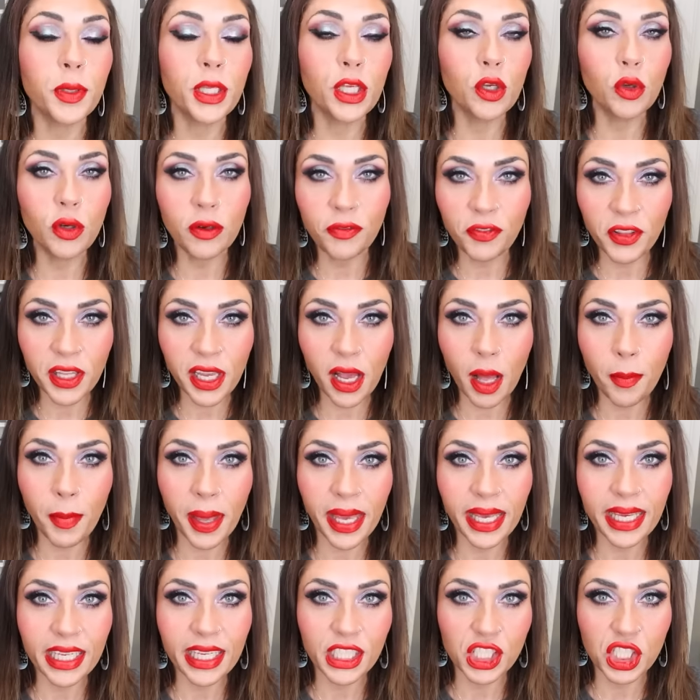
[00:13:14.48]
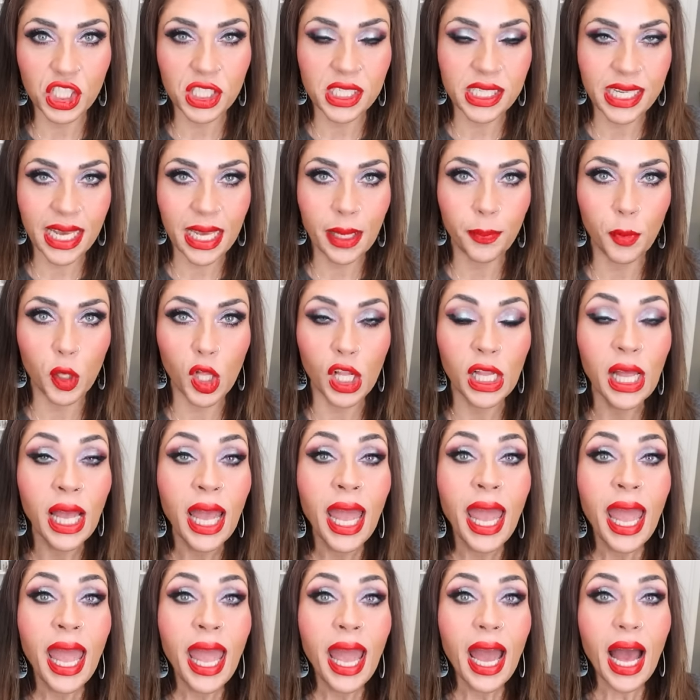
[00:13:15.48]
beautifully on my kitchen table.
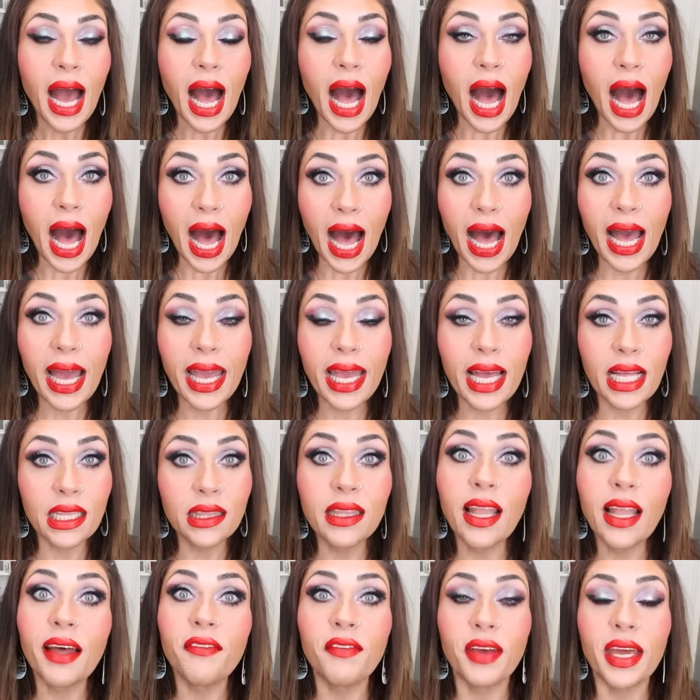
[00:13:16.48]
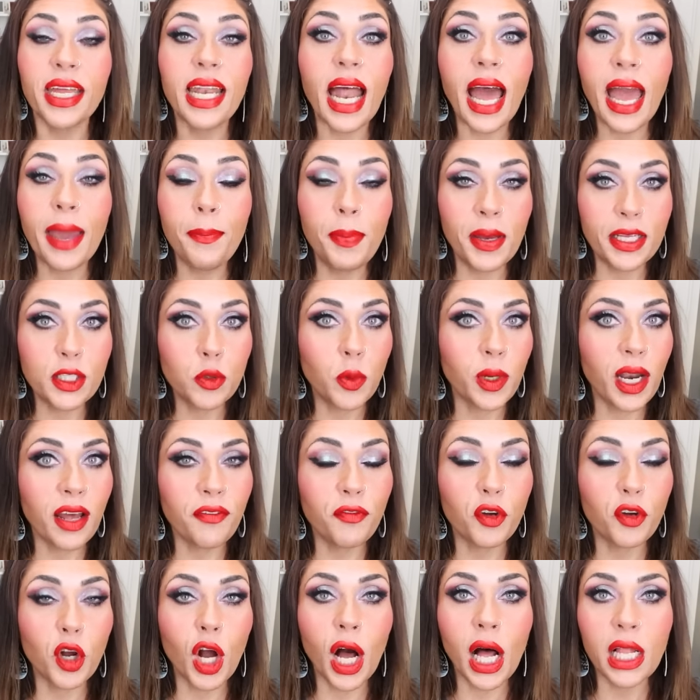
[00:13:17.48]
I love it. I picked one
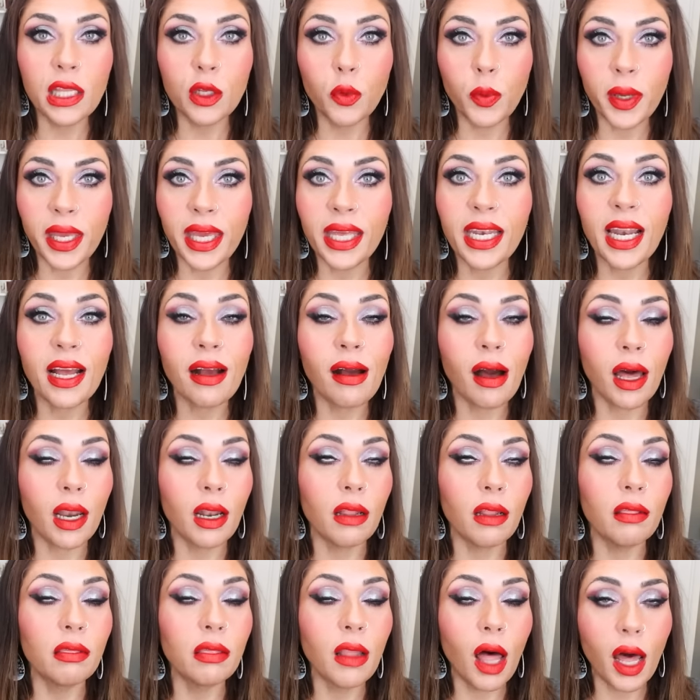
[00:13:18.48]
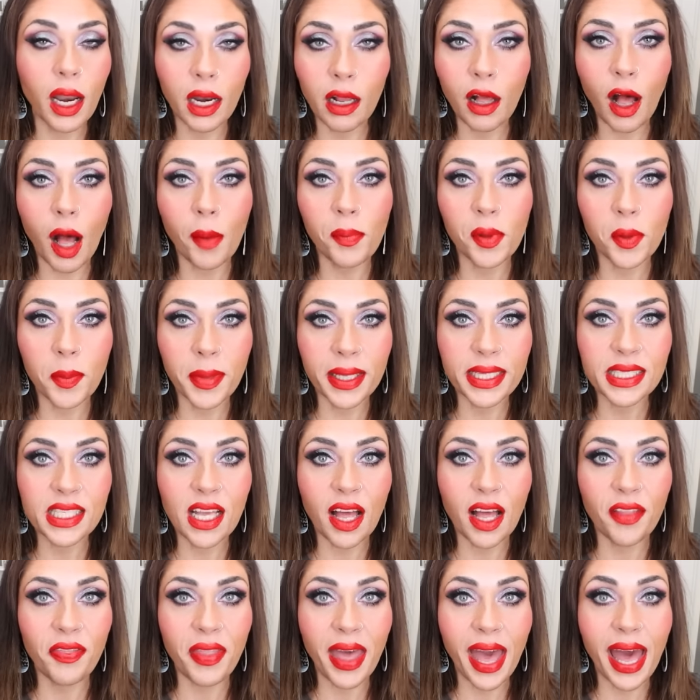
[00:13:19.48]
up for Halloween, got a lot of
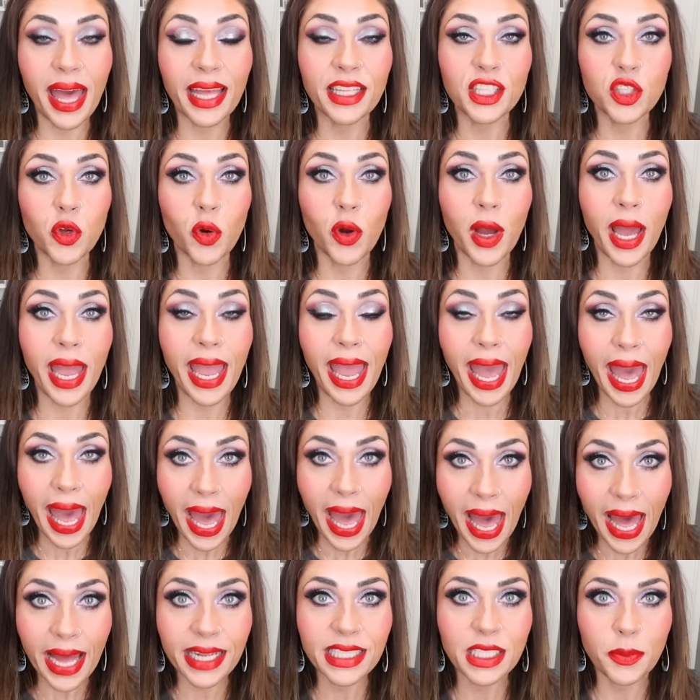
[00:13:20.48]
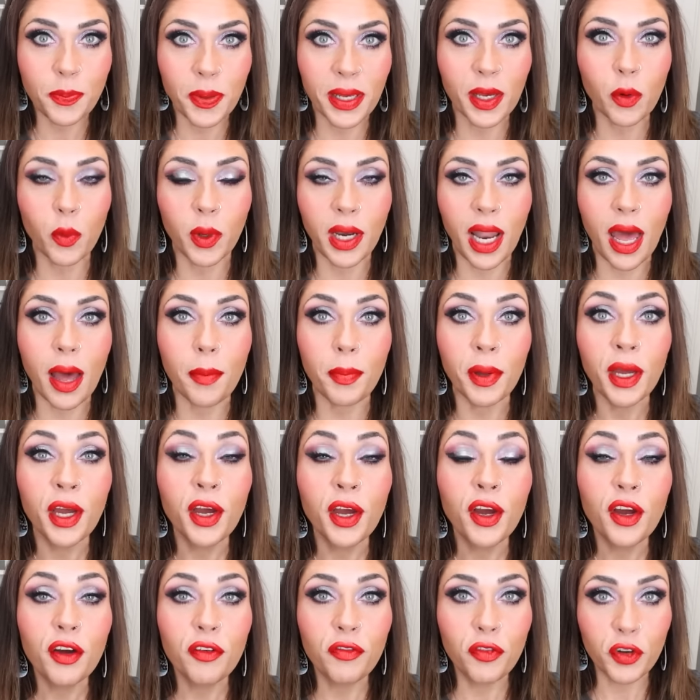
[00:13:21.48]
compliments on that, and so I had to pick one up
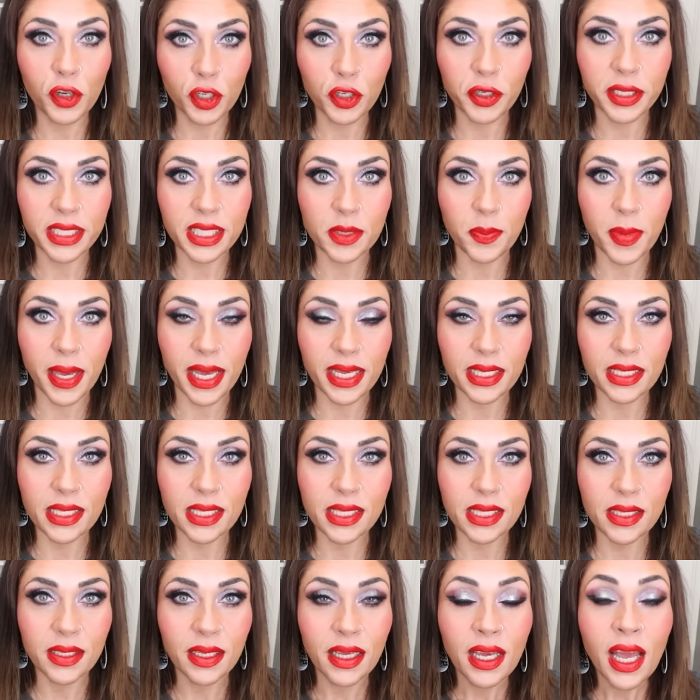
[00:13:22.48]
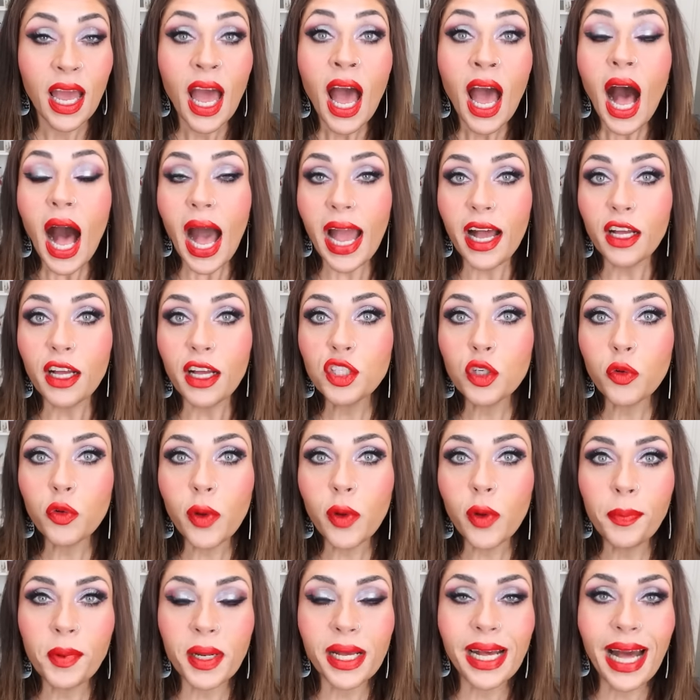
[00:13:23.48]
for Christmas. I also
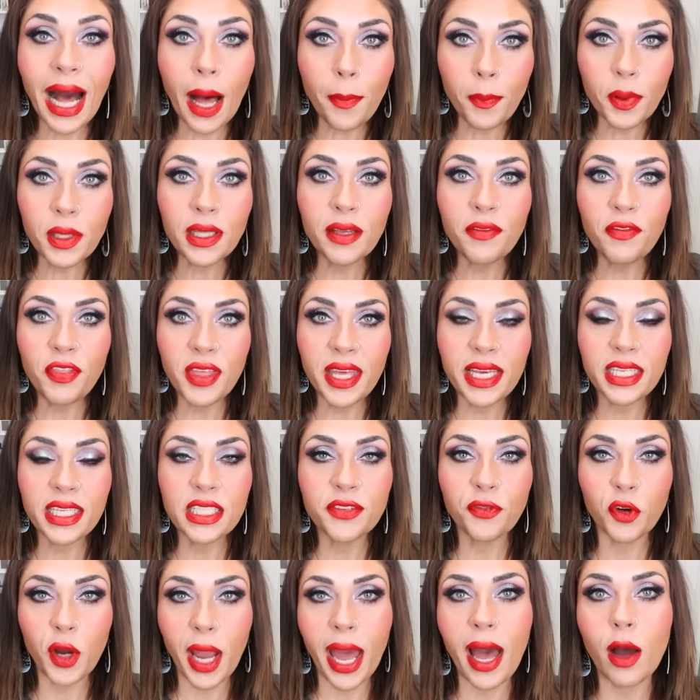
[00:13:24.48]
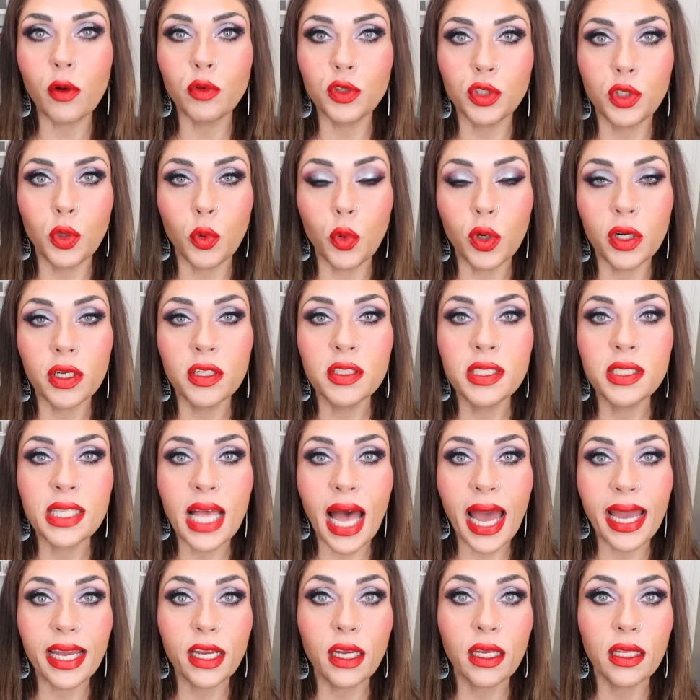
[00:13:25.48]
grabbed a couple of things for outdoors.
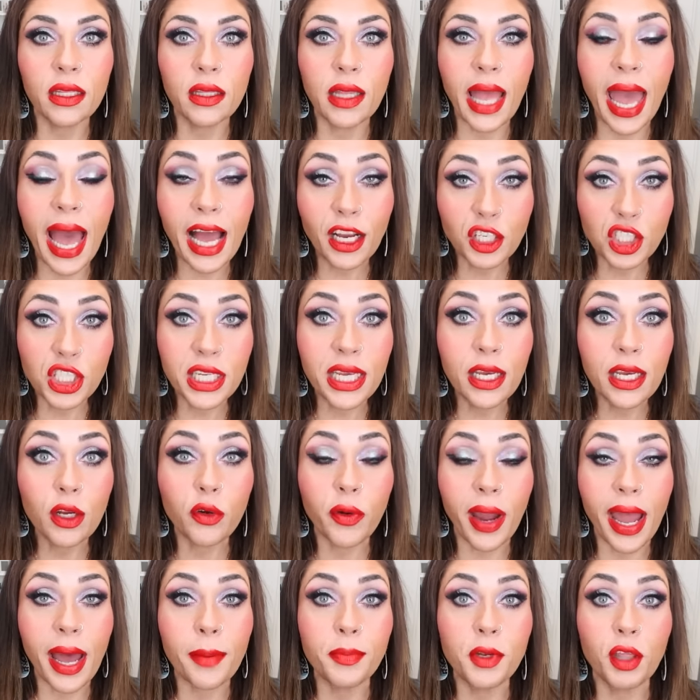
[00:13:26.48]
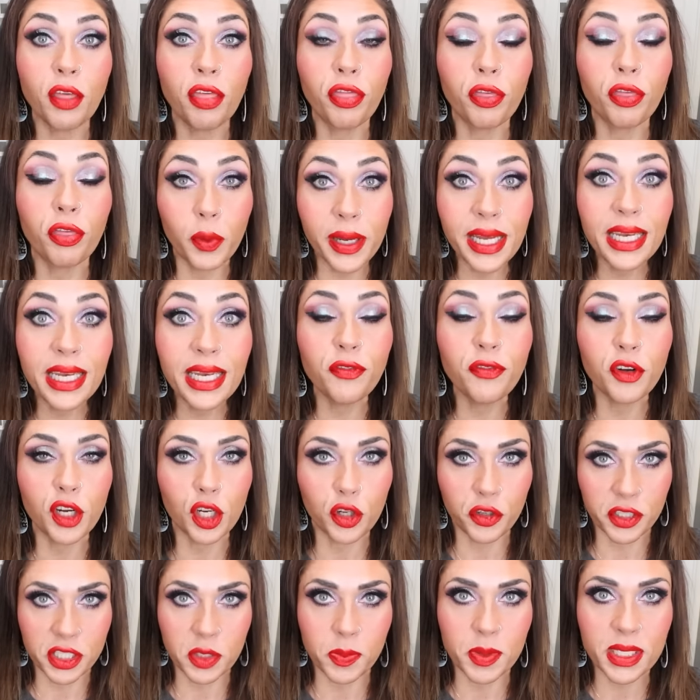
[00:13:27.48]
I actually grabbed 3
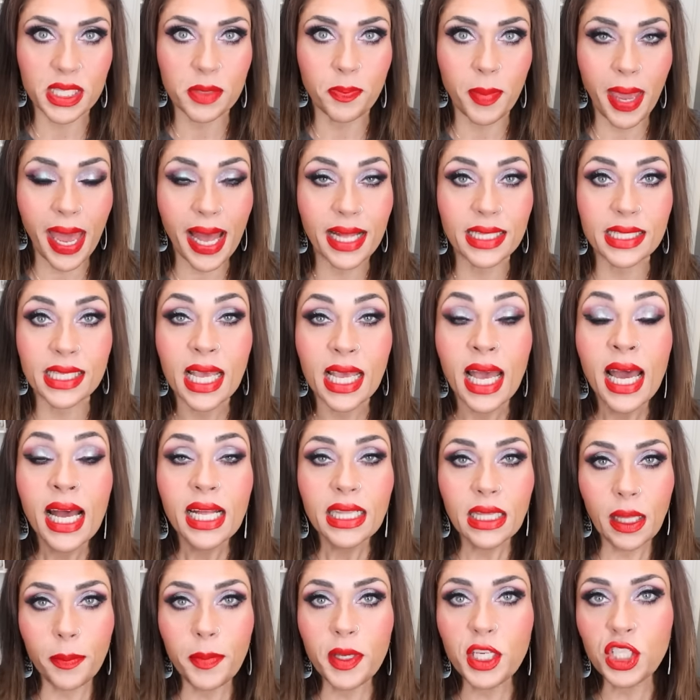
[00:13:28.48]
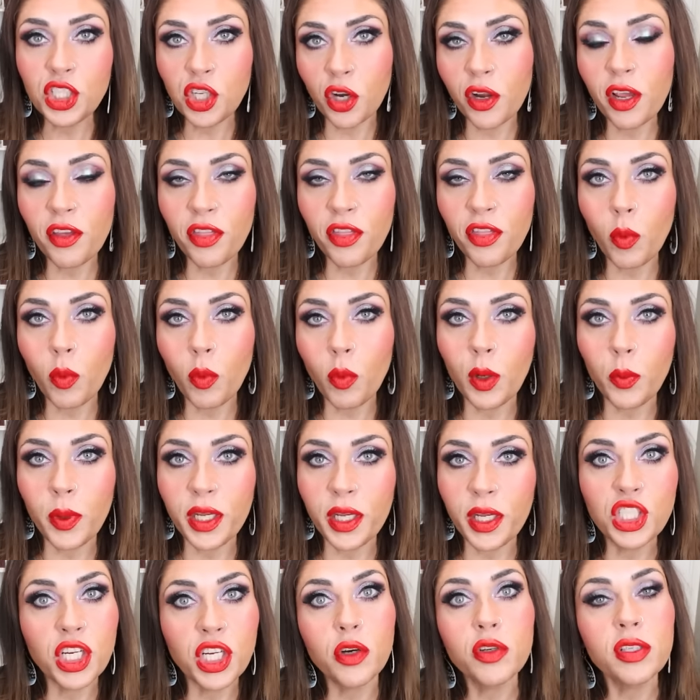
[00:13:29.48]
different Christmas mats. Let me show you the one
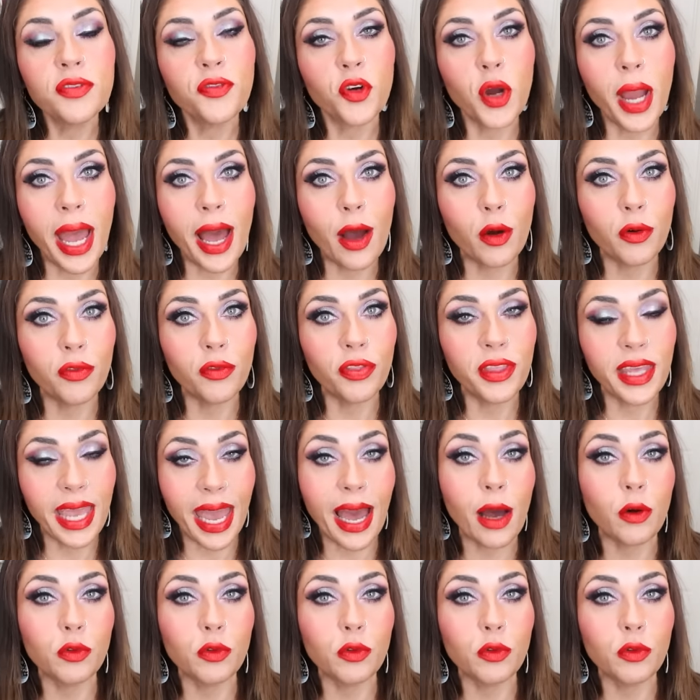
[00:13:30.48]
we chose for the